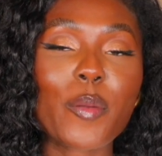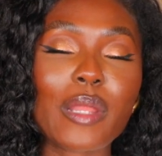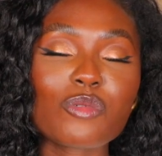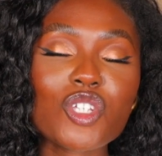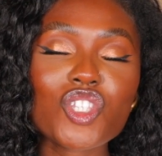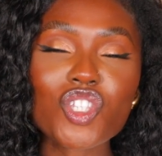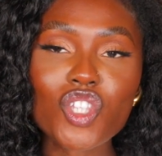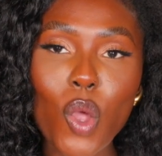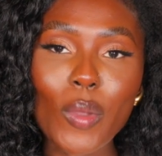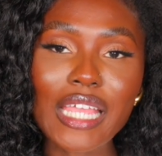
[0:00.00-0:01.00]
But I'm just
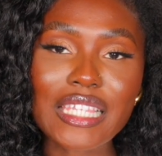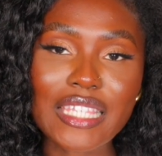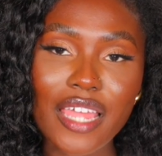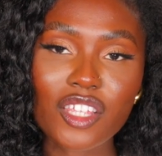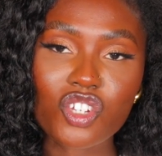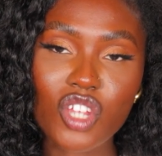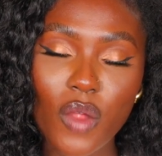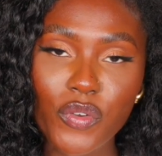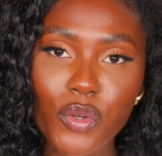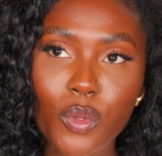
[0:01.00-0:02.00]
so excited to
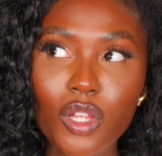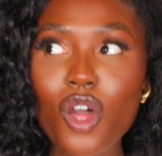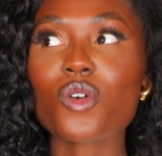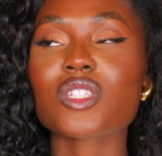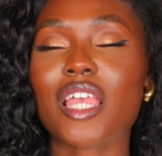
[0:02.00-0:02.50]
shop for new clothes